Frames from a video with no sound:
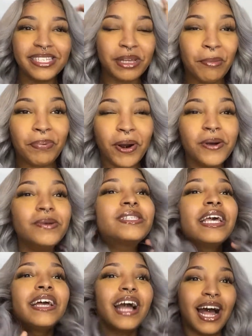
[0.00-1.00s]
some pros
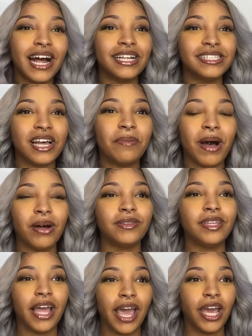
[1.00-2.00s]
and cons
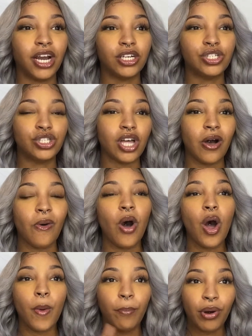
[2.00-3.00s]
about the hair. So
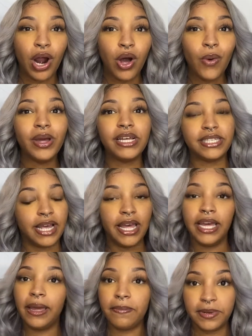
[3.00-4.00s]
pro is that
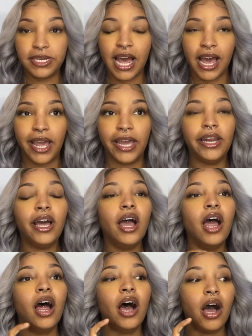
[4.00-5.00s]
it can be dyed.
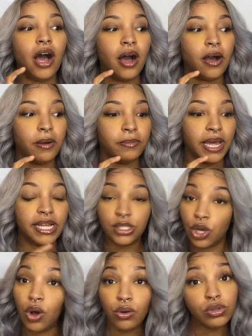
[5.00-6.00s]
Um, it
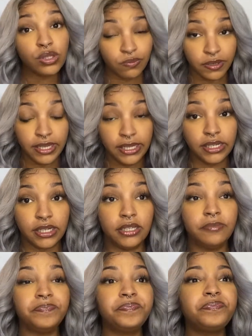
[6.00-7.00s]
tones really
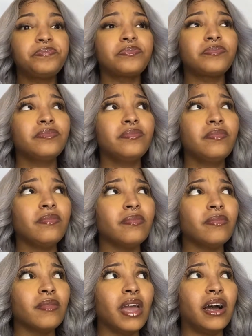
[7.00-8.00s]
good.
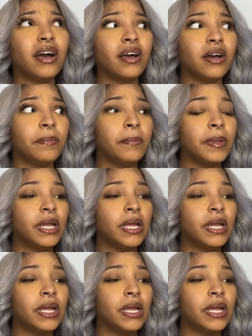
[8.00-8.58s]
Um,